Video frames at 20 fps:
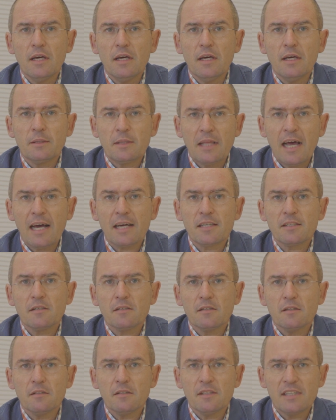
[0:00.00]
a
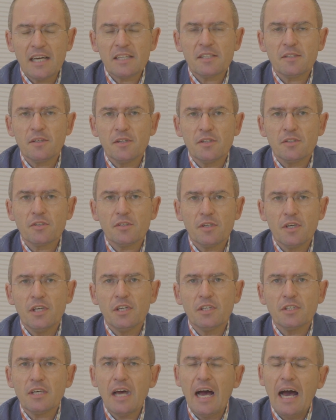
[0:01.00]
tax justice
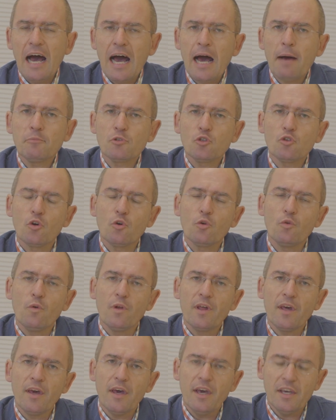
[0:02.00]
is
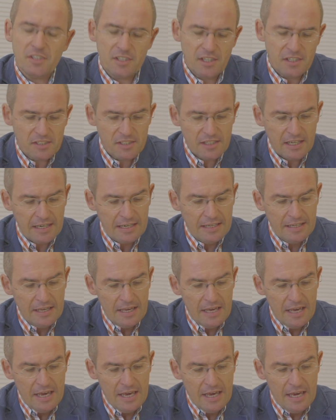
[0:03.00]
absolutely essential.
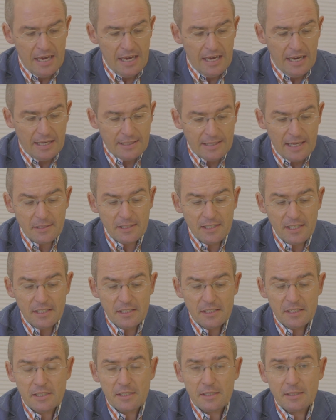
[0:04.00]
In that
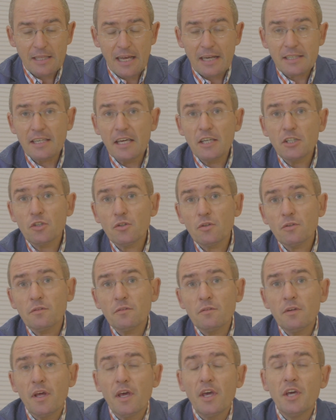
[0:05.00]
sense,
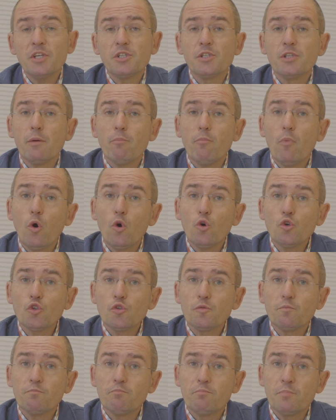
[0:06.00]
taxation is the
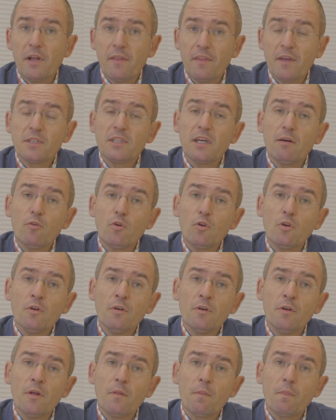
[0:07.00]
most predictable,
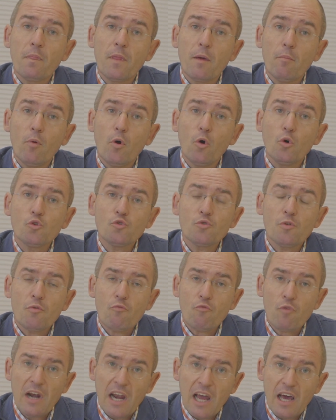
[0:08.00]
the most
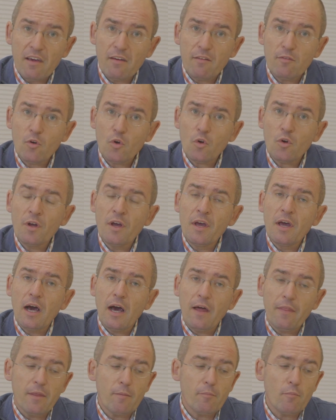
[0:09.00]
reliable,
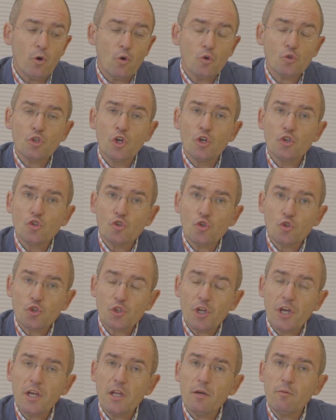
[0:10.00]
and the most
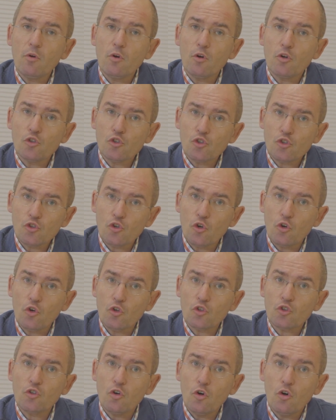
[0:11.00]
sustainable
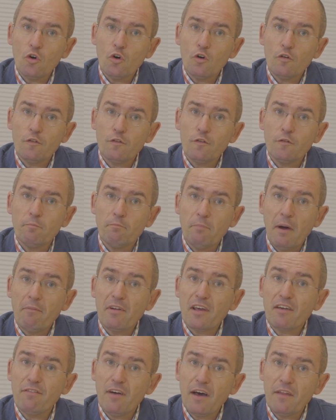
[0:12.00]
source of
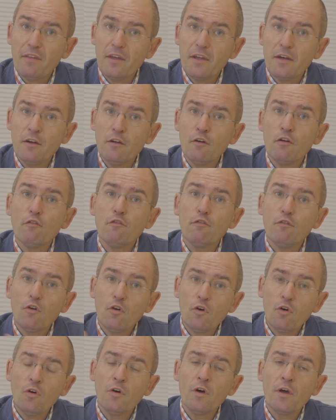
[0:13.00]
public funding
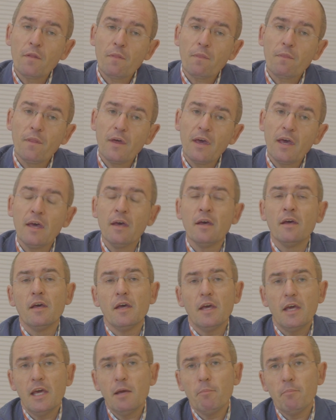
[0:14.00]
for the
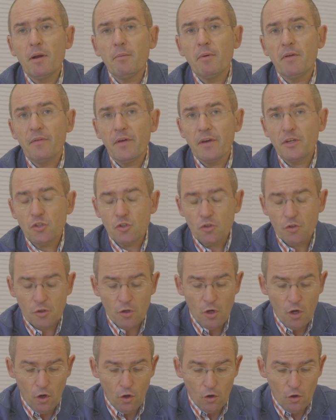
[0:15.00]

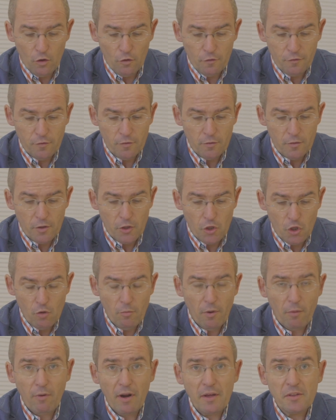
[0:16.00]
implementation of
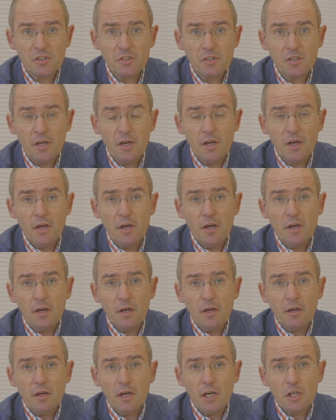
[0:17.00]
human rights,
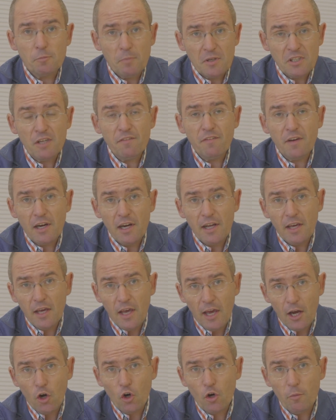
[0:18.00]

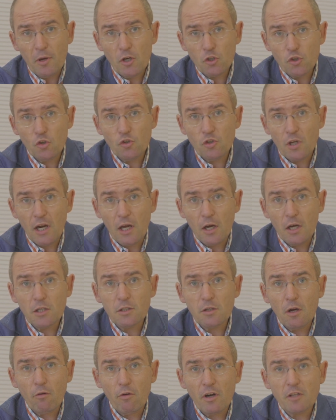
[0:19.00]
specifically economic, social, and
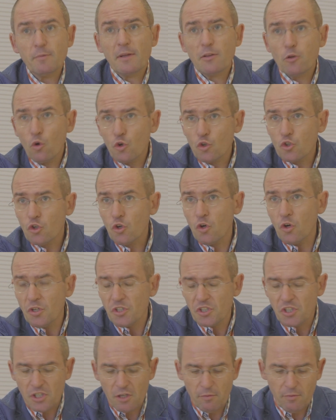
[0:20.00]
cultural rights, but also
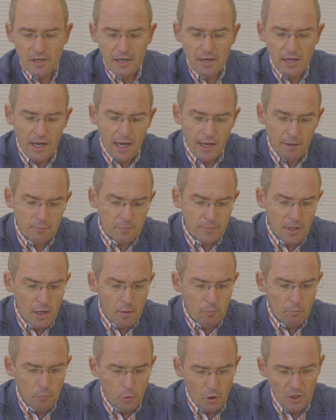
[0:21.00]
civil and
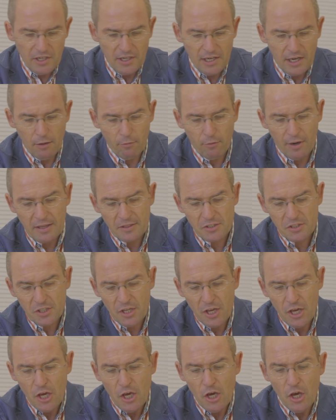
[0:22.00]
political rights.
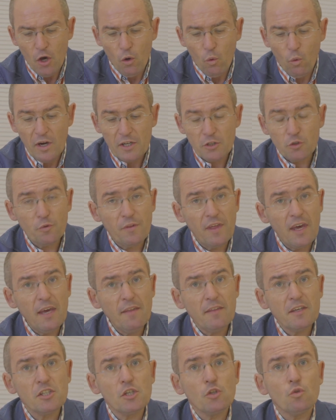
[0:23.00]
Well,
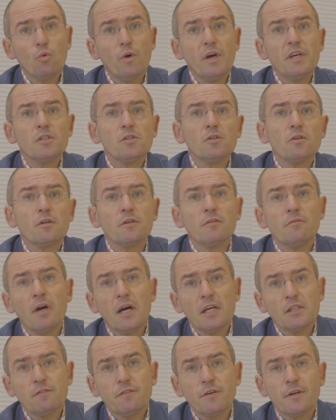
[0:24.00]
today the situation
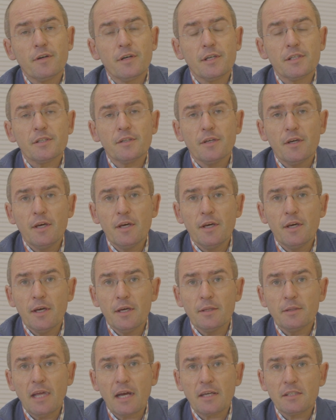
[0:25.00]
as far as
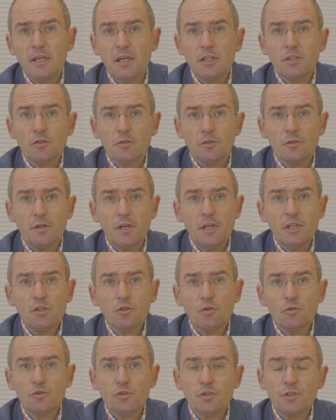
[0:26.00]
taxation is
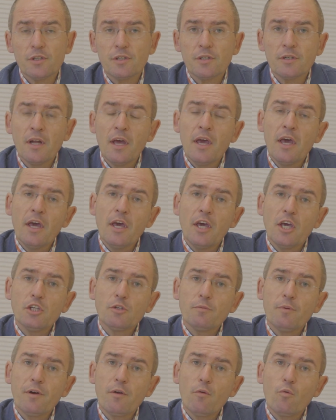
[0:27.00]
concerned
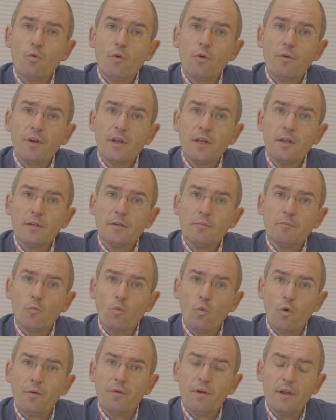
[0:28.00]
is very
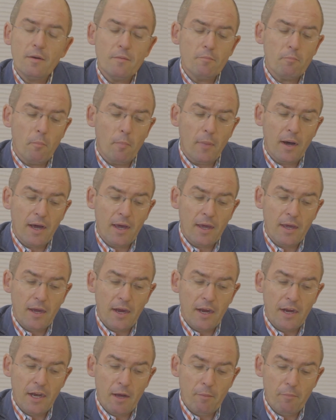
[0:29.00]
worrying by
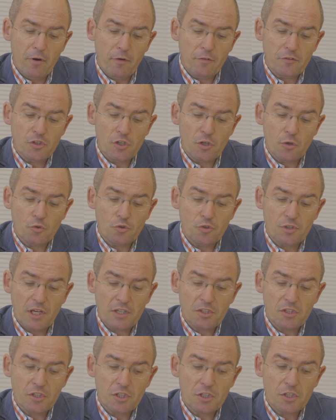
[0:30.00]
a number of
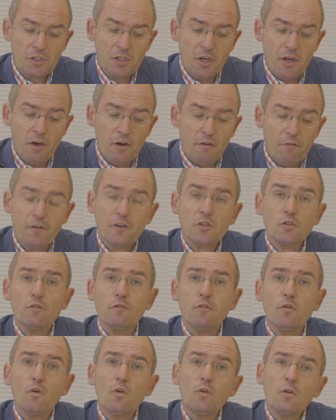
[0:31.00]
circumstances. First
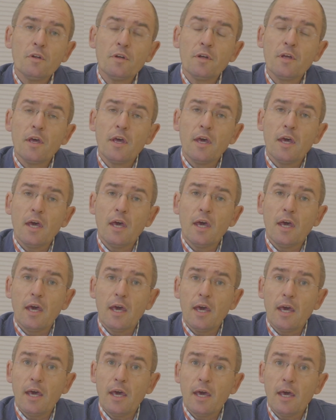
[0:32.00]
of all,
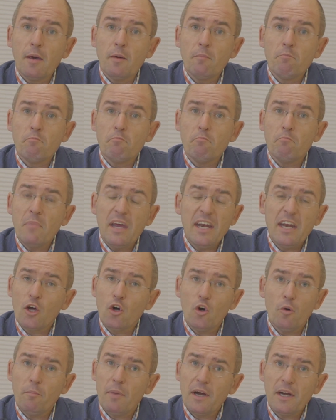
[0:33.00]
many
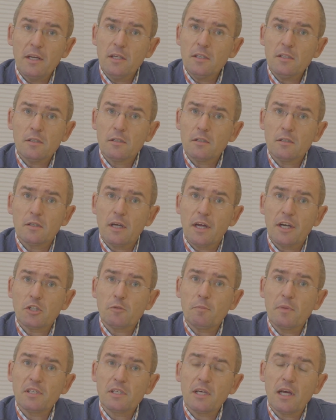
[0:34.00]
companies, and
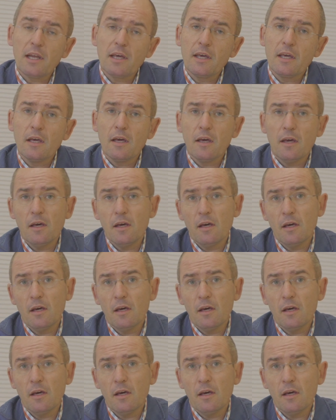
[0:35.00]
especially